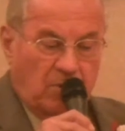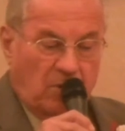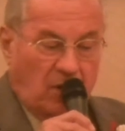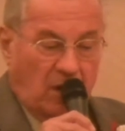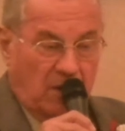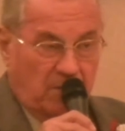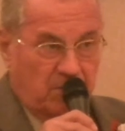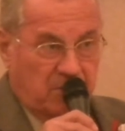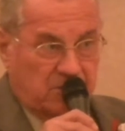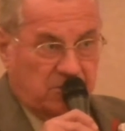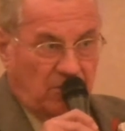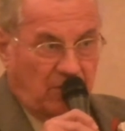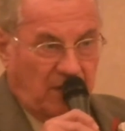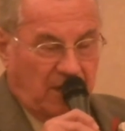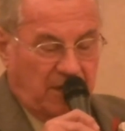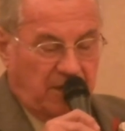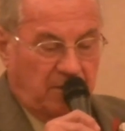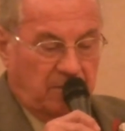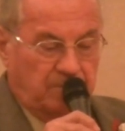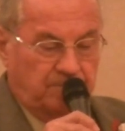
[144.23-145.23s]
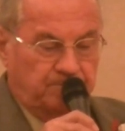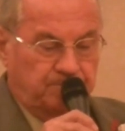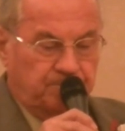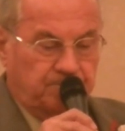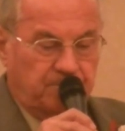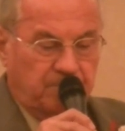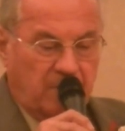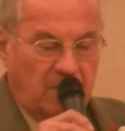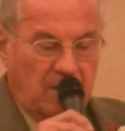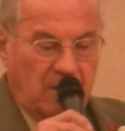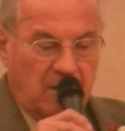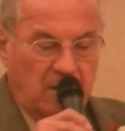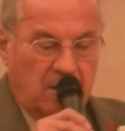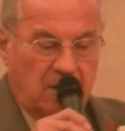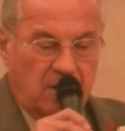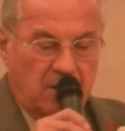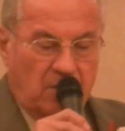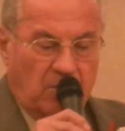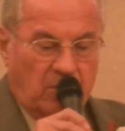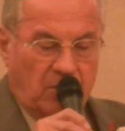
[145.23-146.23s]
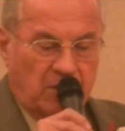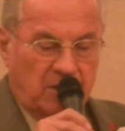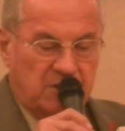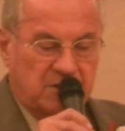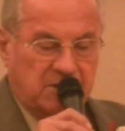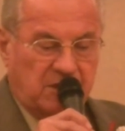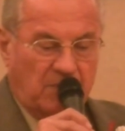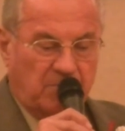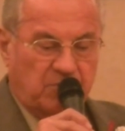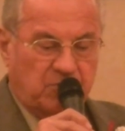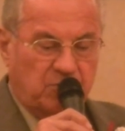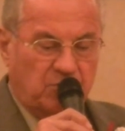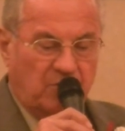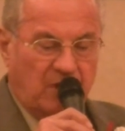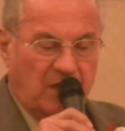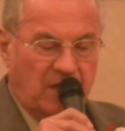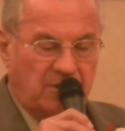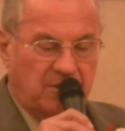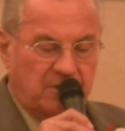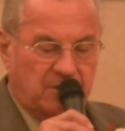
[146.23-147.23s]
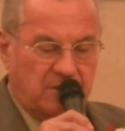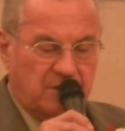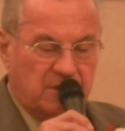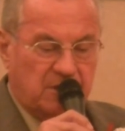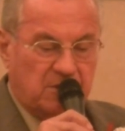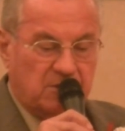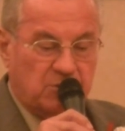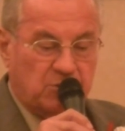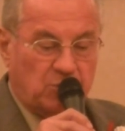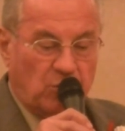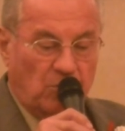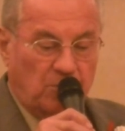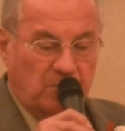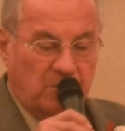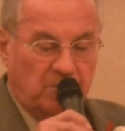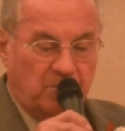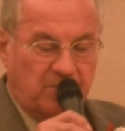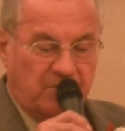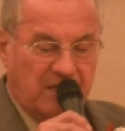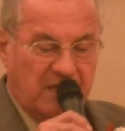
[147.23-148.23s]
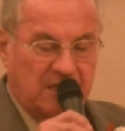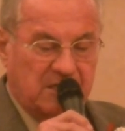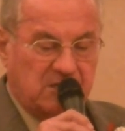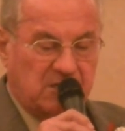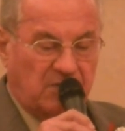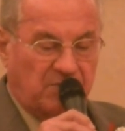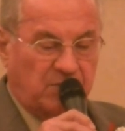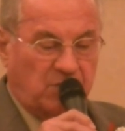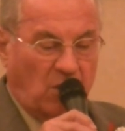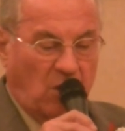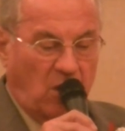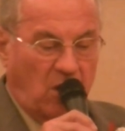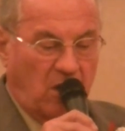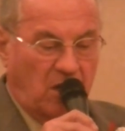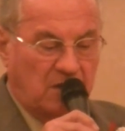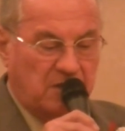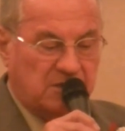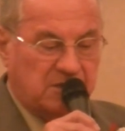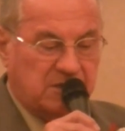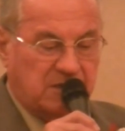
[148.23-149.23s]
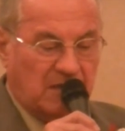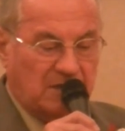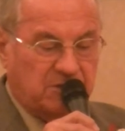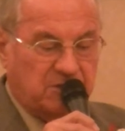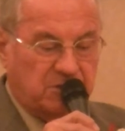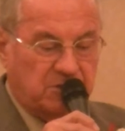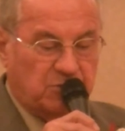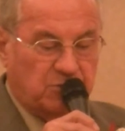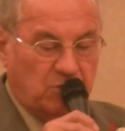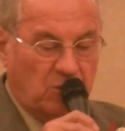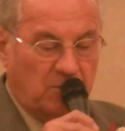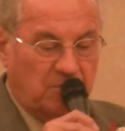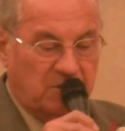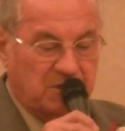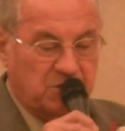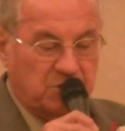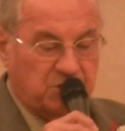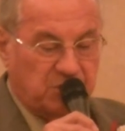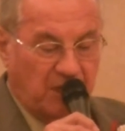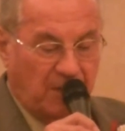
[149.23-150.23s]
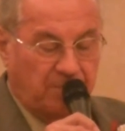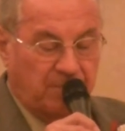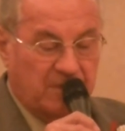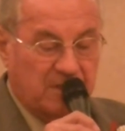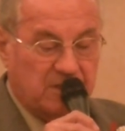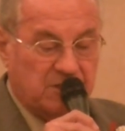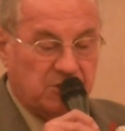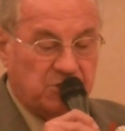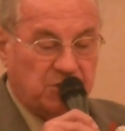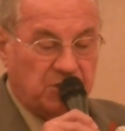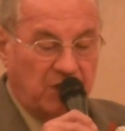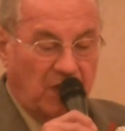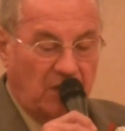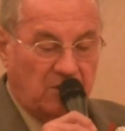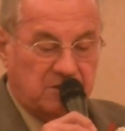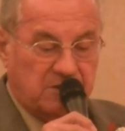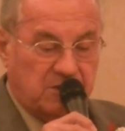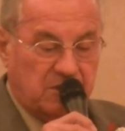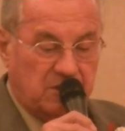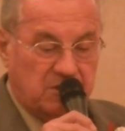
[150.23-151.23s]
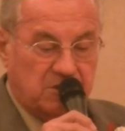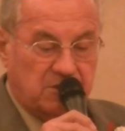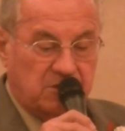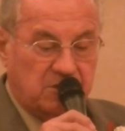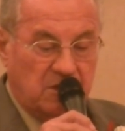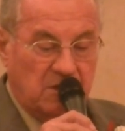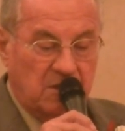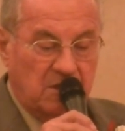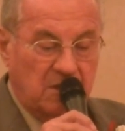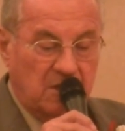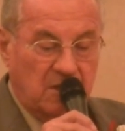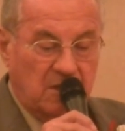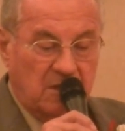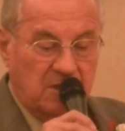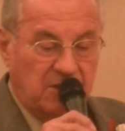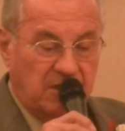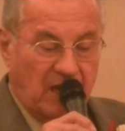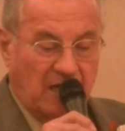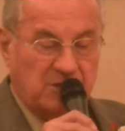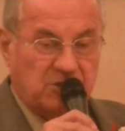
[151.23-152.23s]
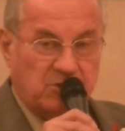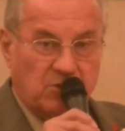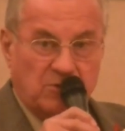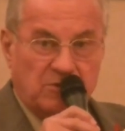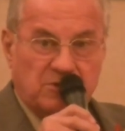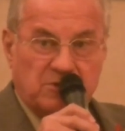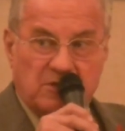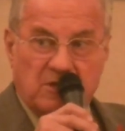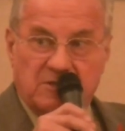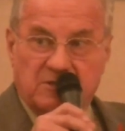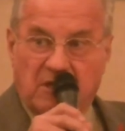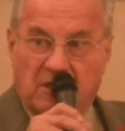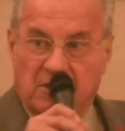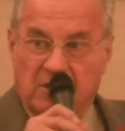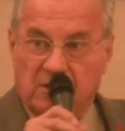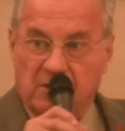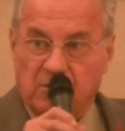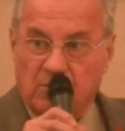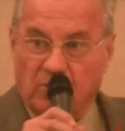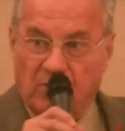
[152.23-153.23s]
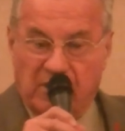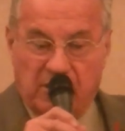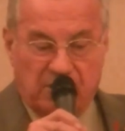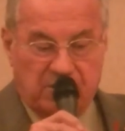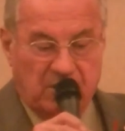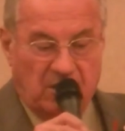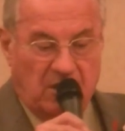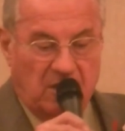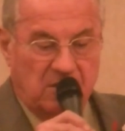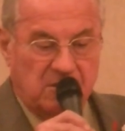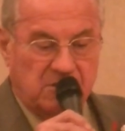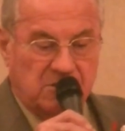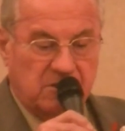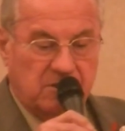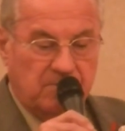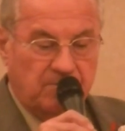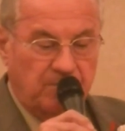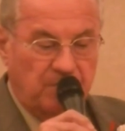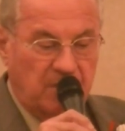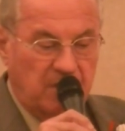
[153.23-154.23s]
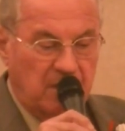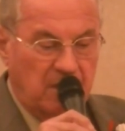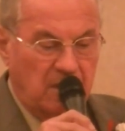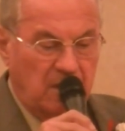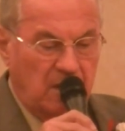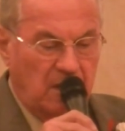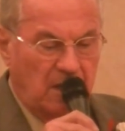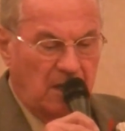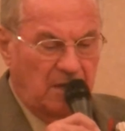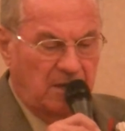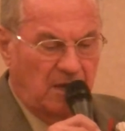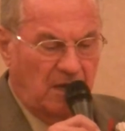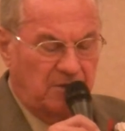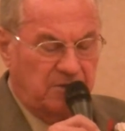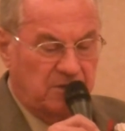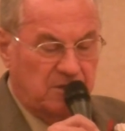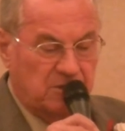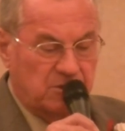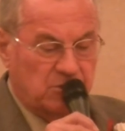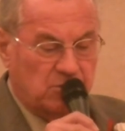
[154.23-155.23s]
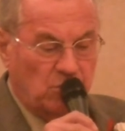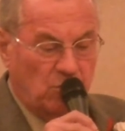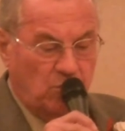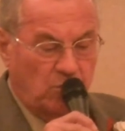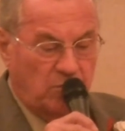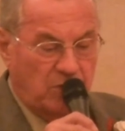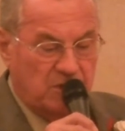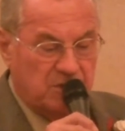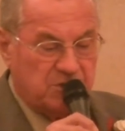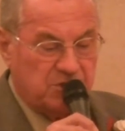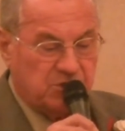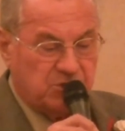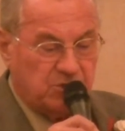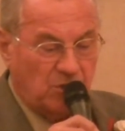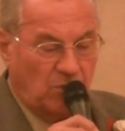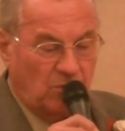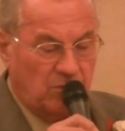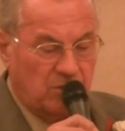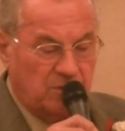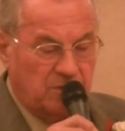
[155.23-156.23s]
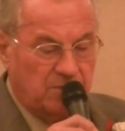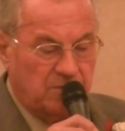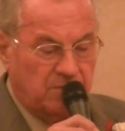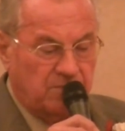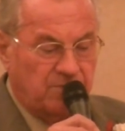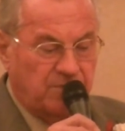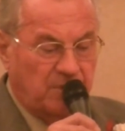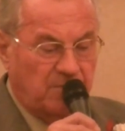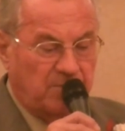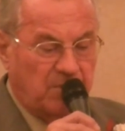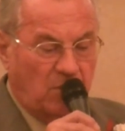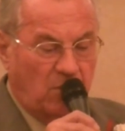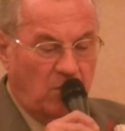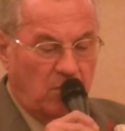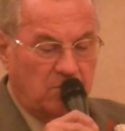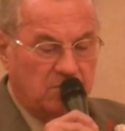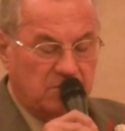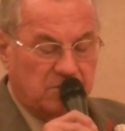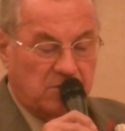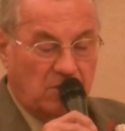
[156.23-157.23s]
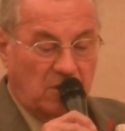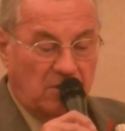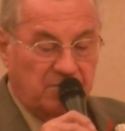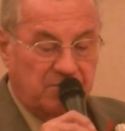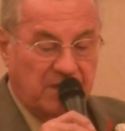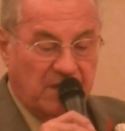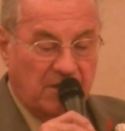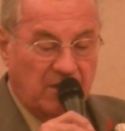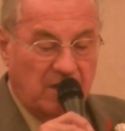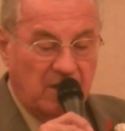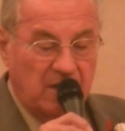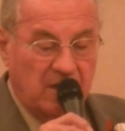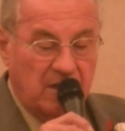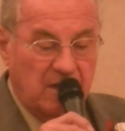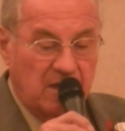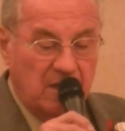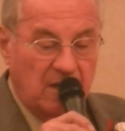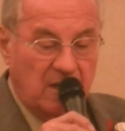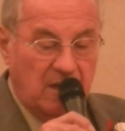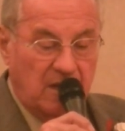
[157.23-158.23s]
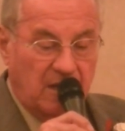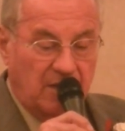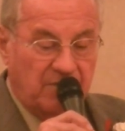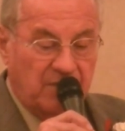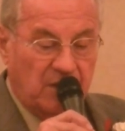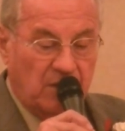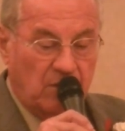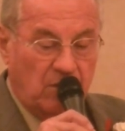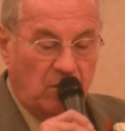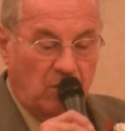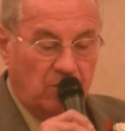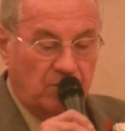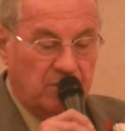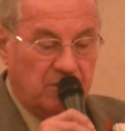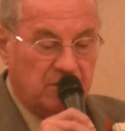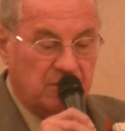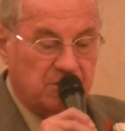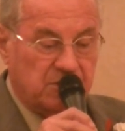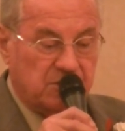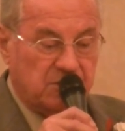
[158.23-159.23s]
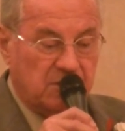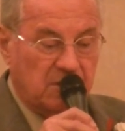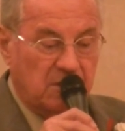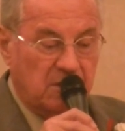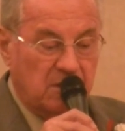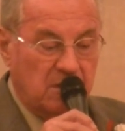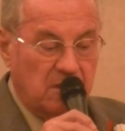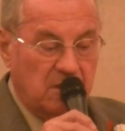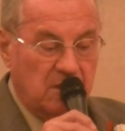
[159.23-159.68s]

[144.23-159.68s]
Columbus, Ohio, there were some 200 German breeds of dogs, such as German Shepherds, Schnauzers, Dachshunds, those are wiener dogs, and others who were stolen from the homes of their loving owners,